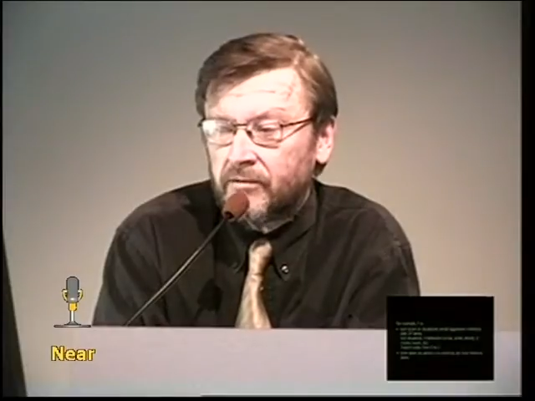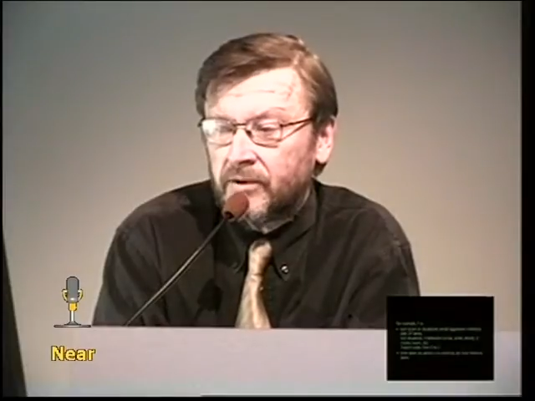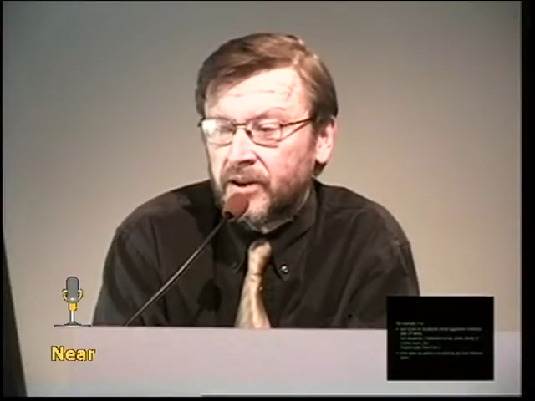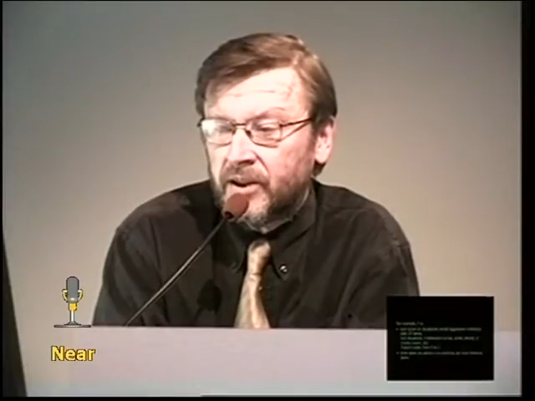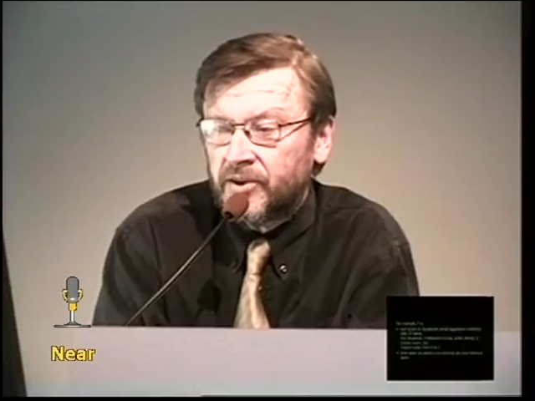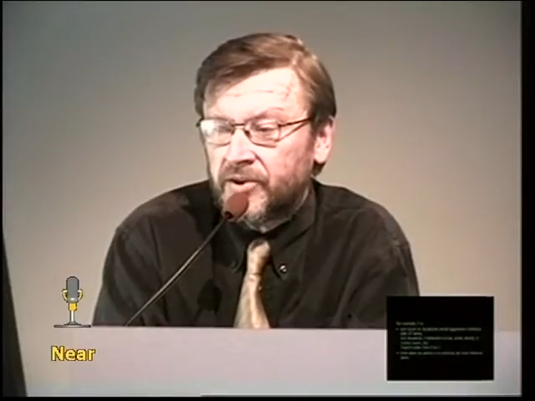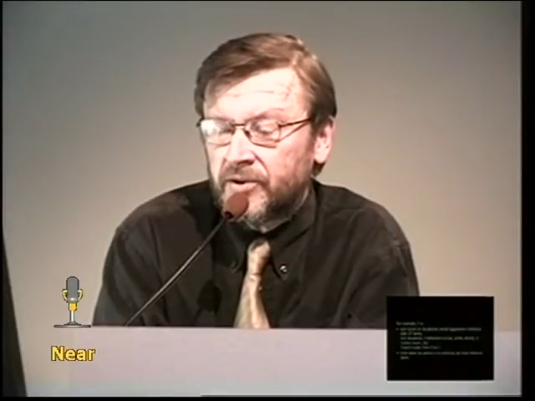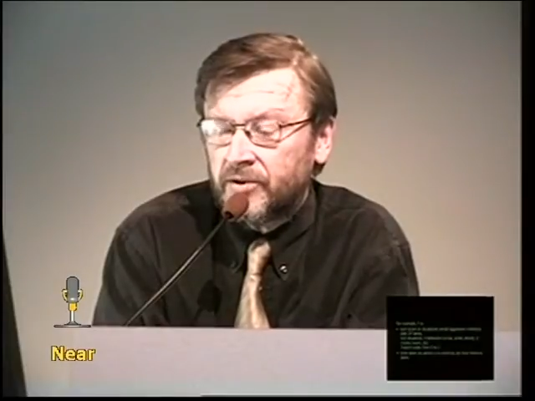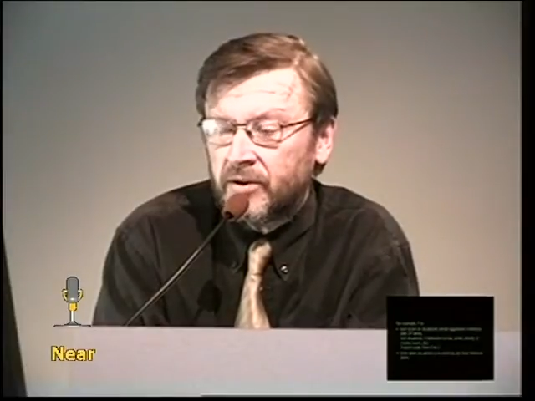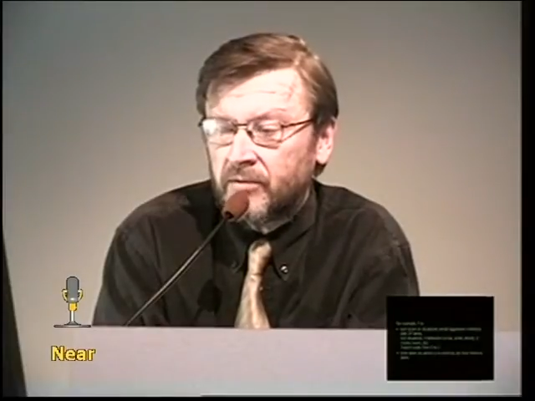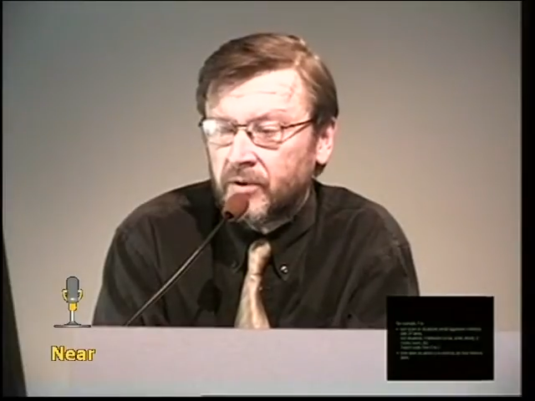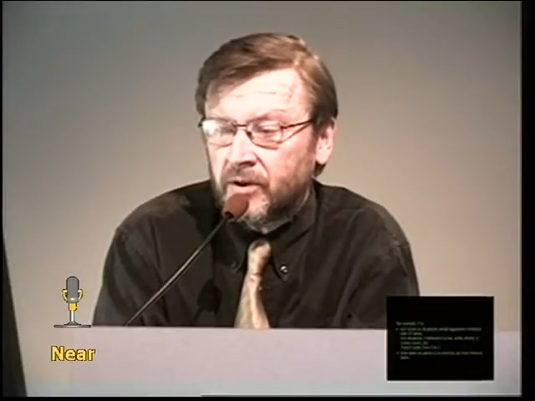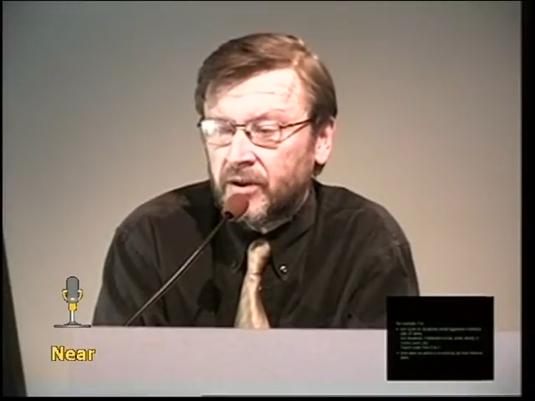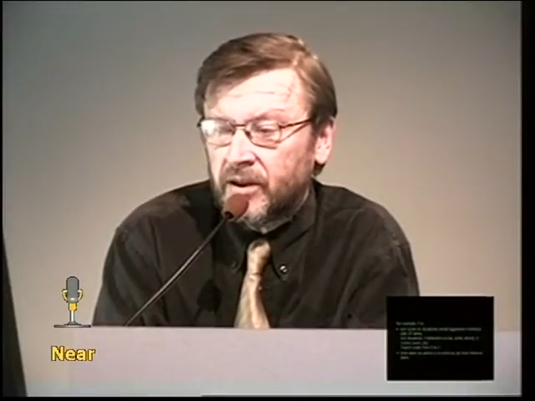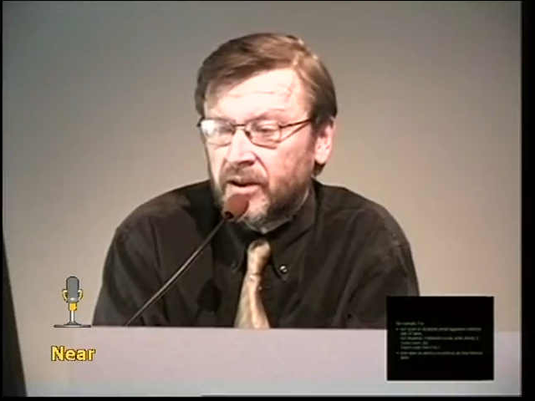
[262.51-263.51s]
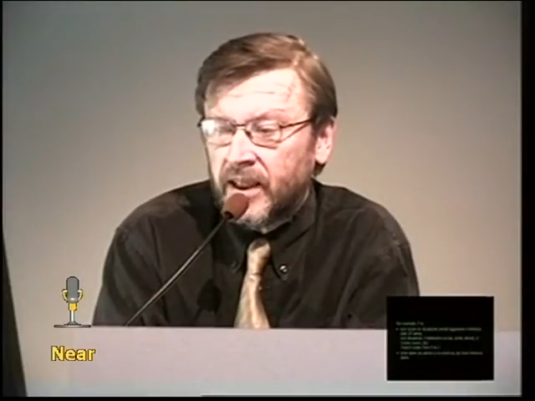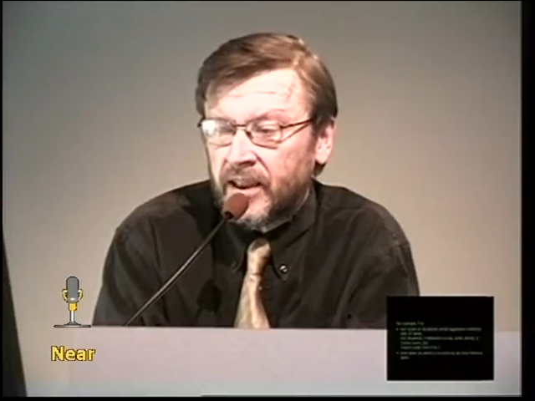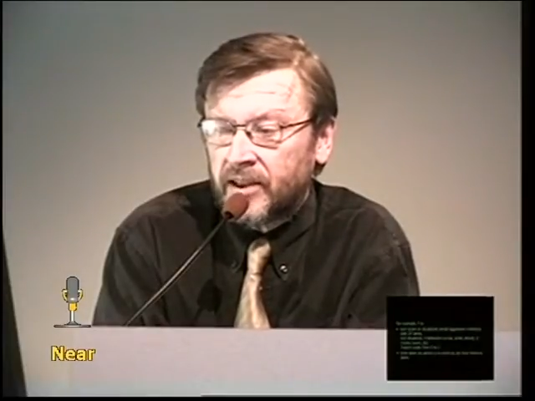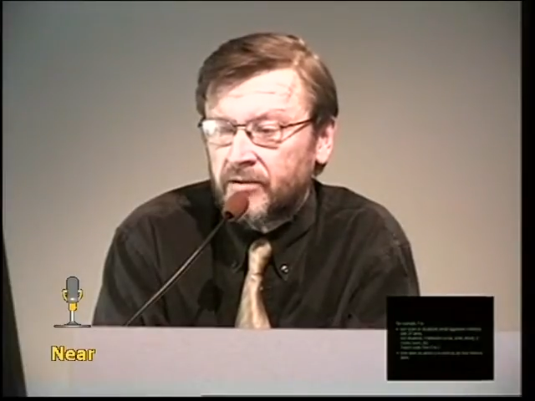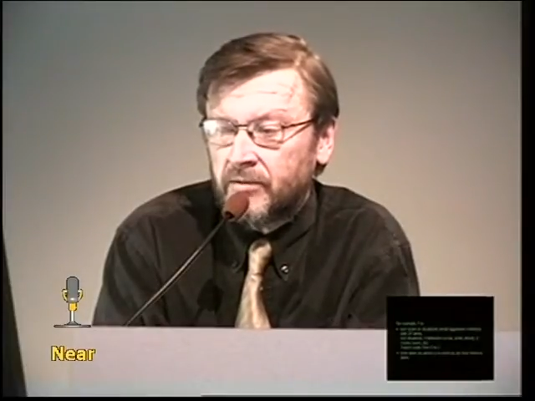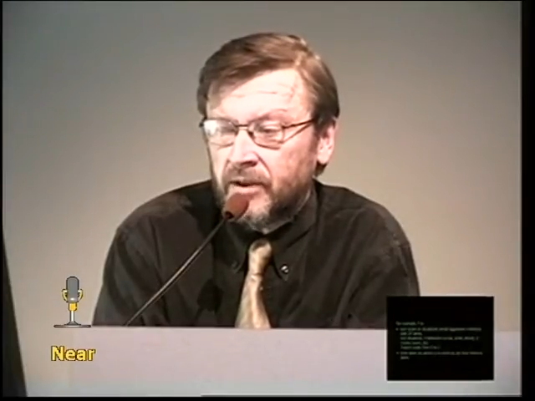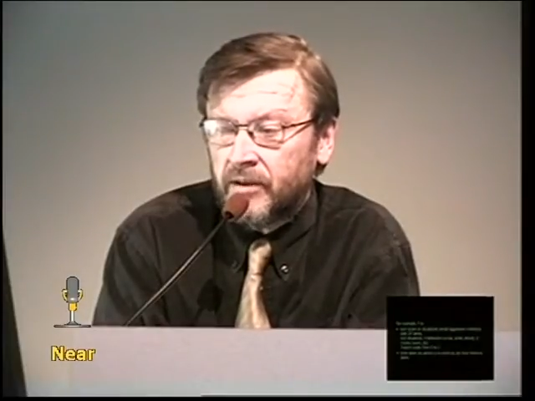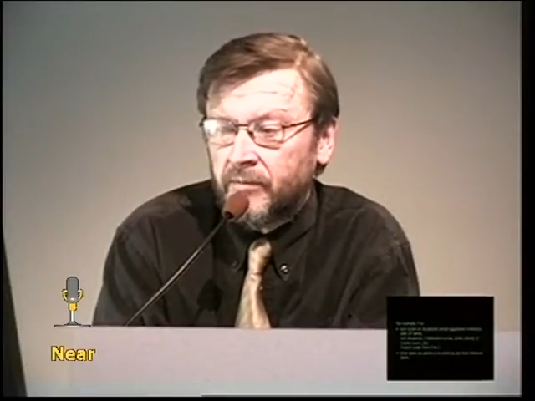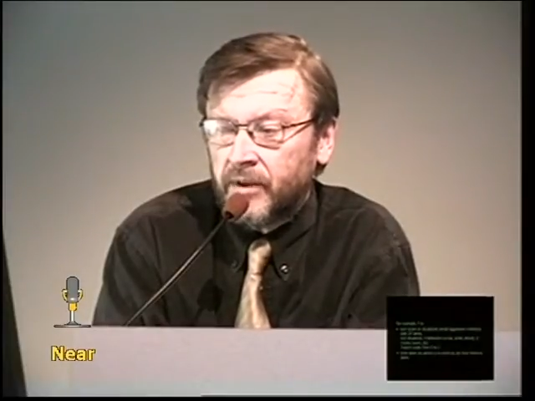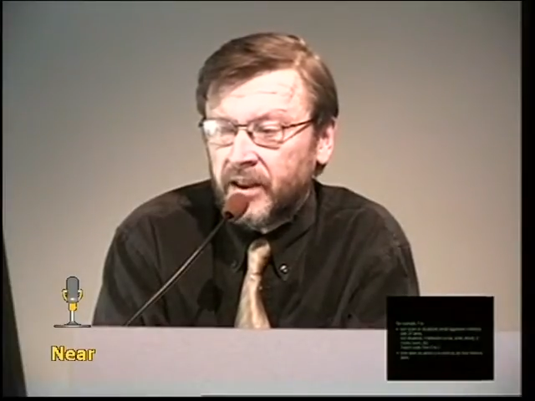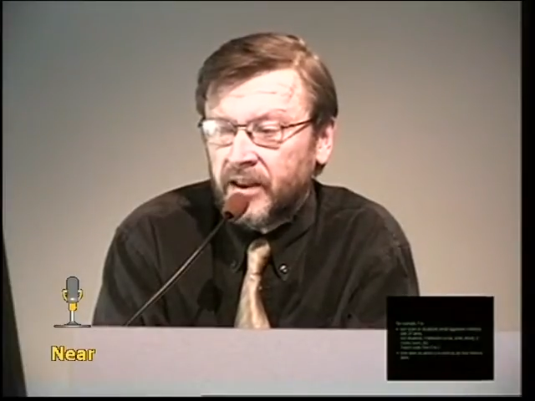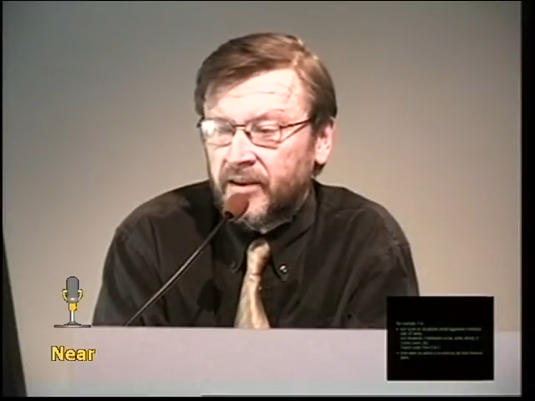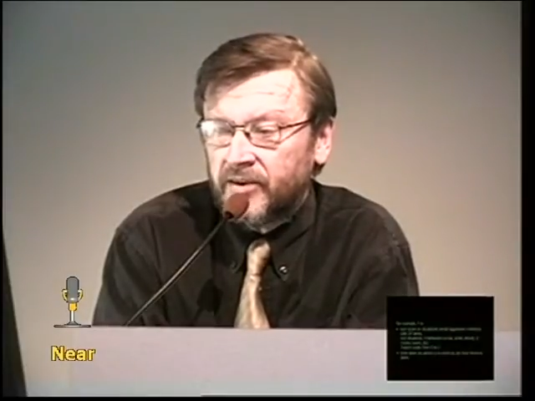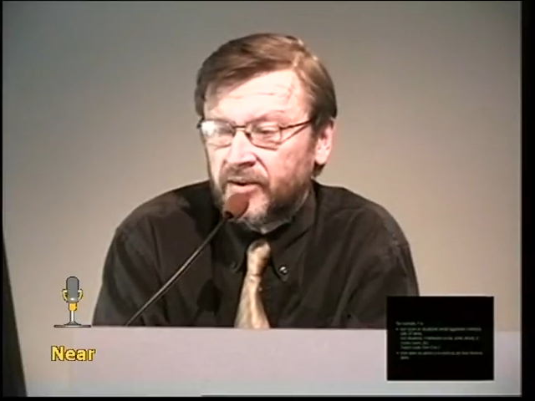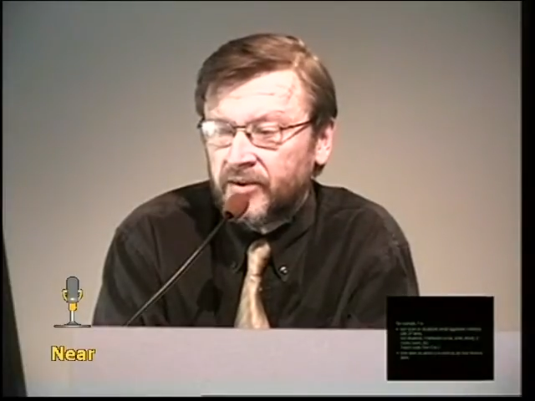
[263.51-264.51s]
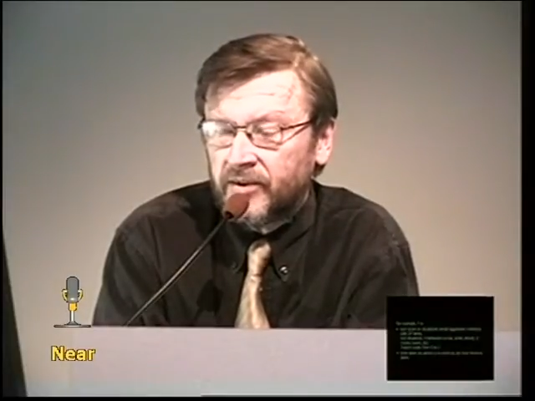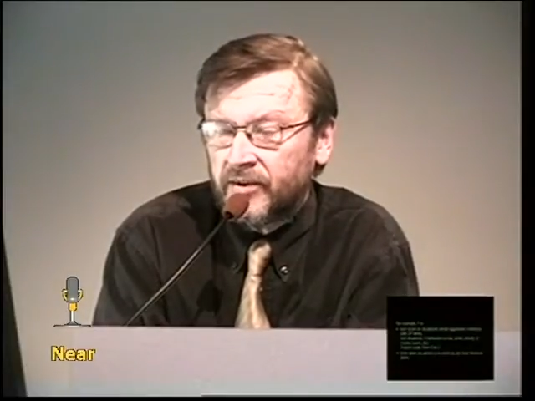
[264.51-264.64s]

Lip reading: really sure what it actually means